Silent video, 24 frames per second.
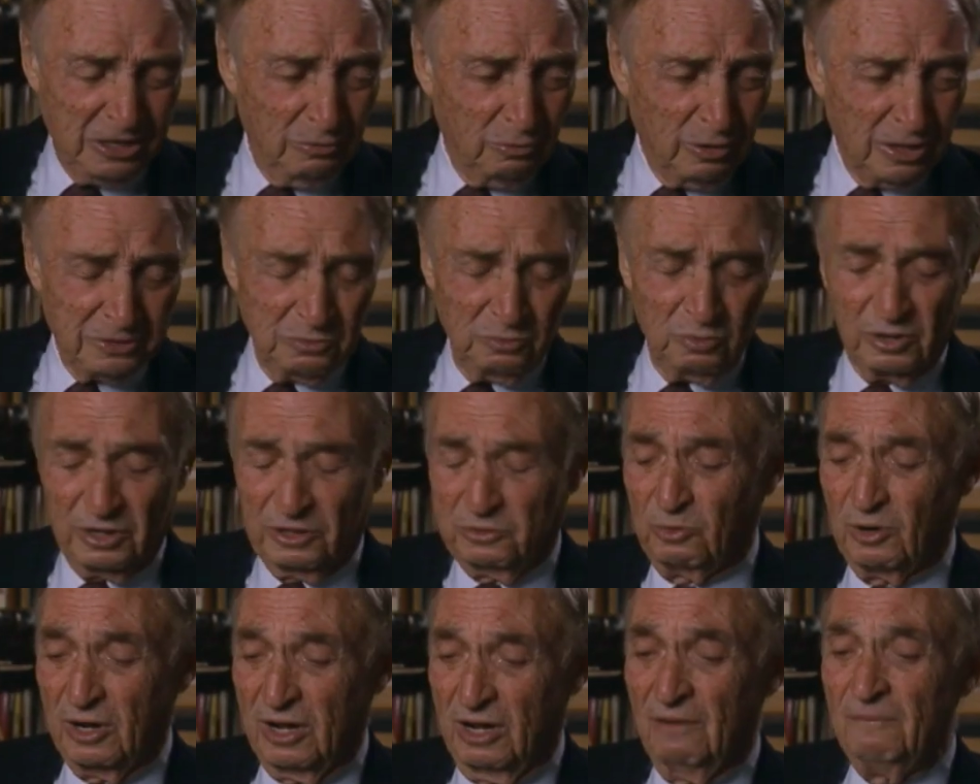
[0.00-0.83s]
it wasn't
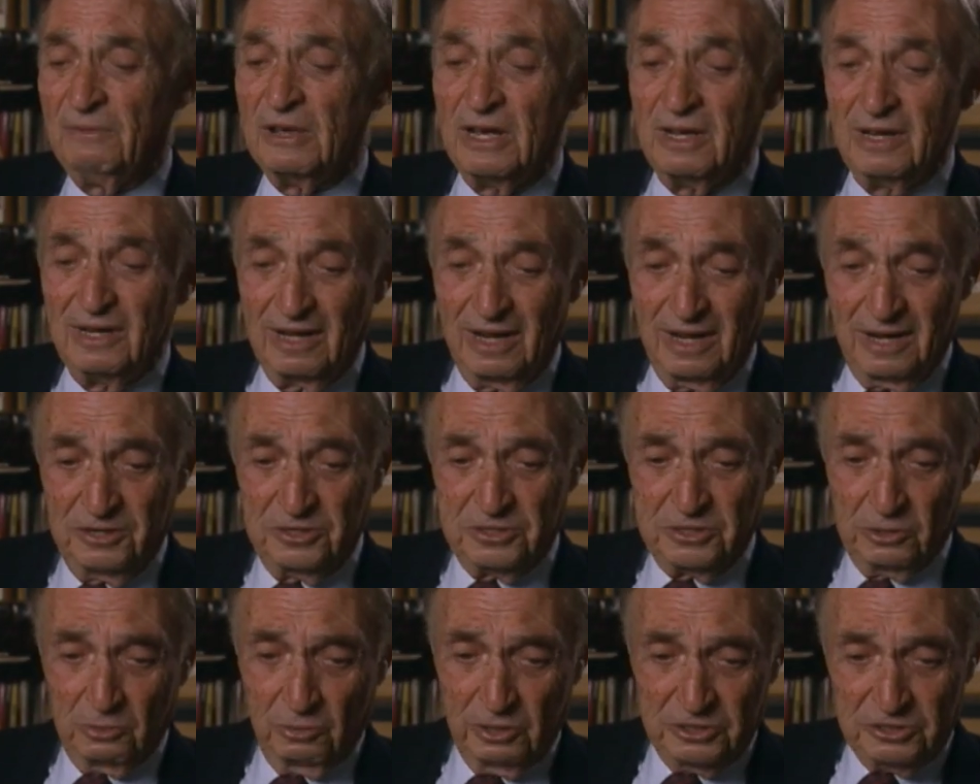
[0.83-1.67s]
worthwhile, and
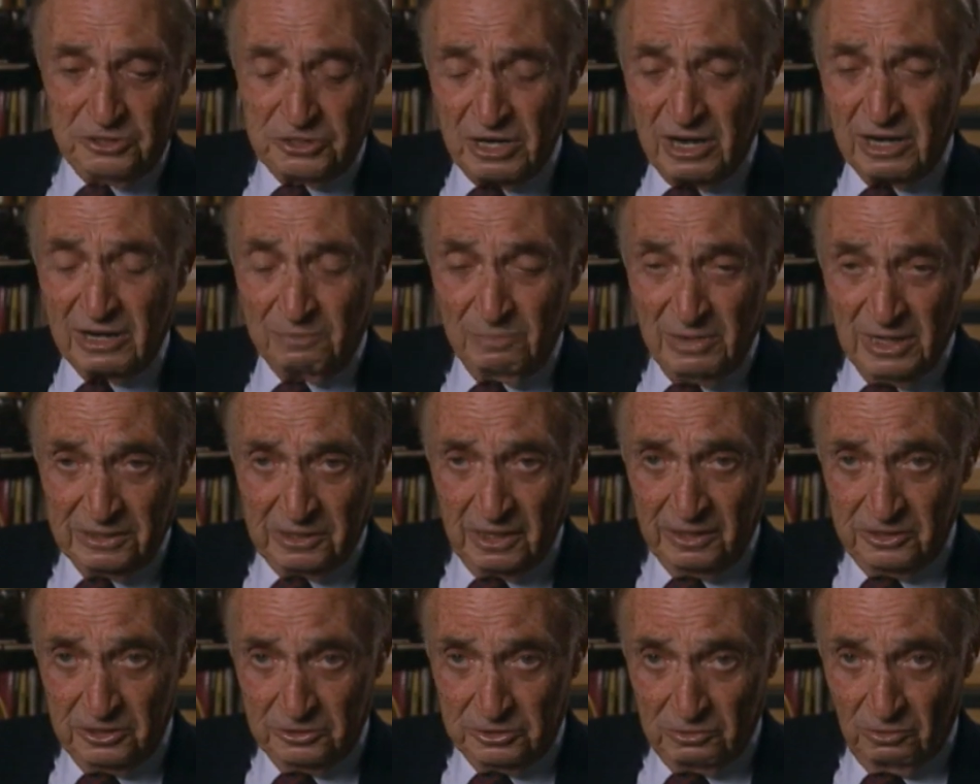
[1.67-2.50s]
so a check meant
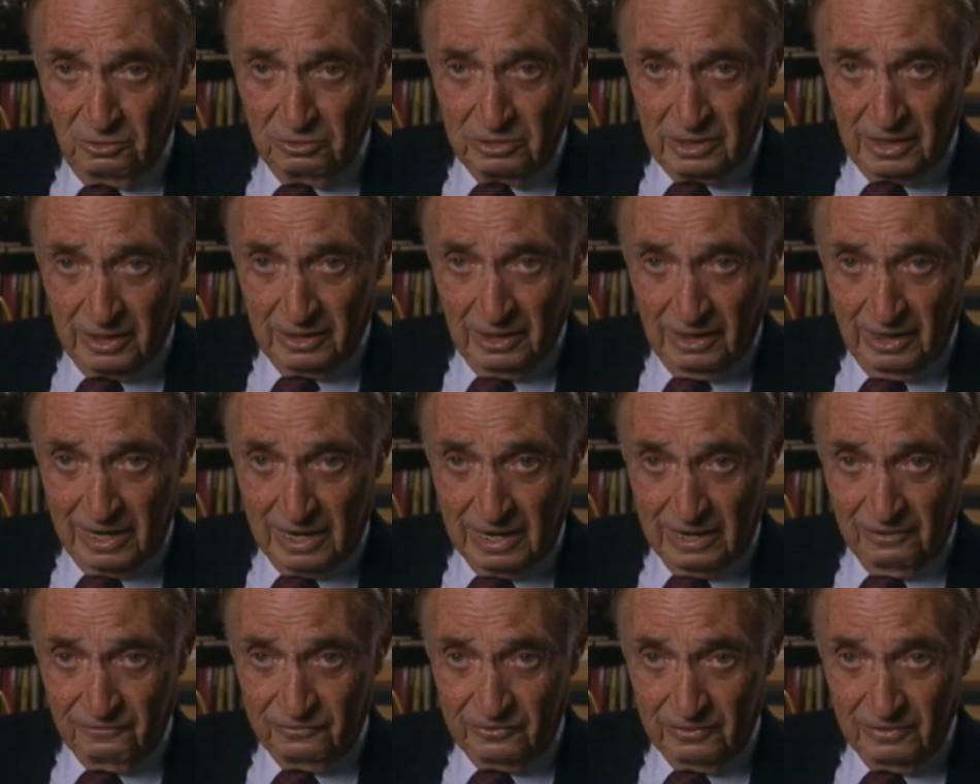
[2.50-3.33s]
that the joke got a
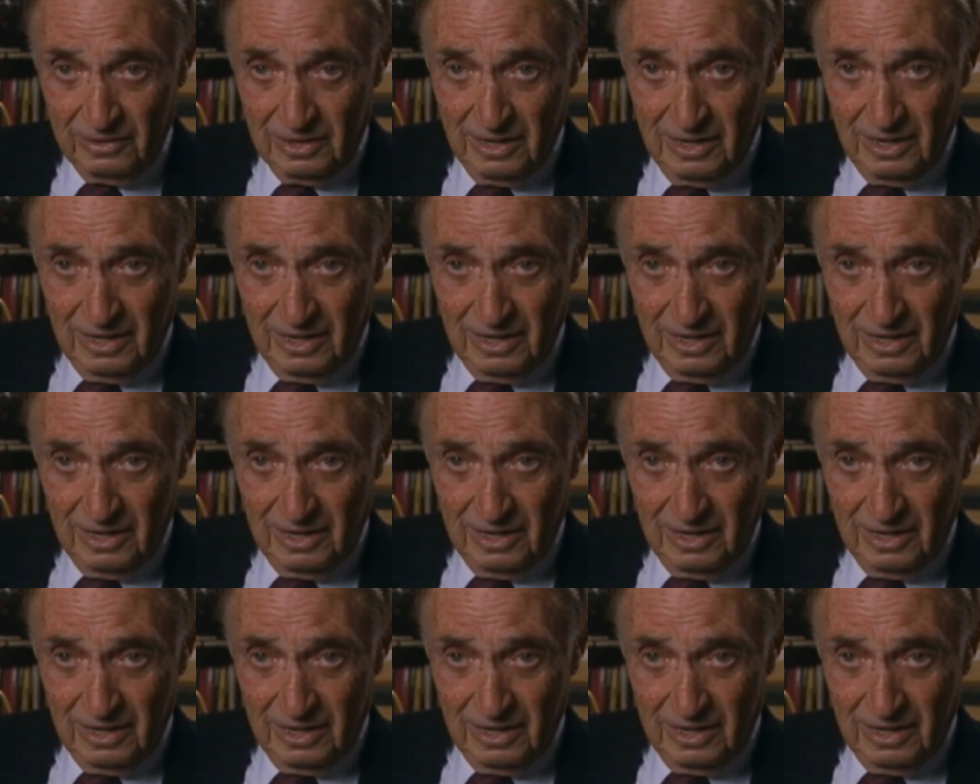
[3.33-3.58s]
laugh.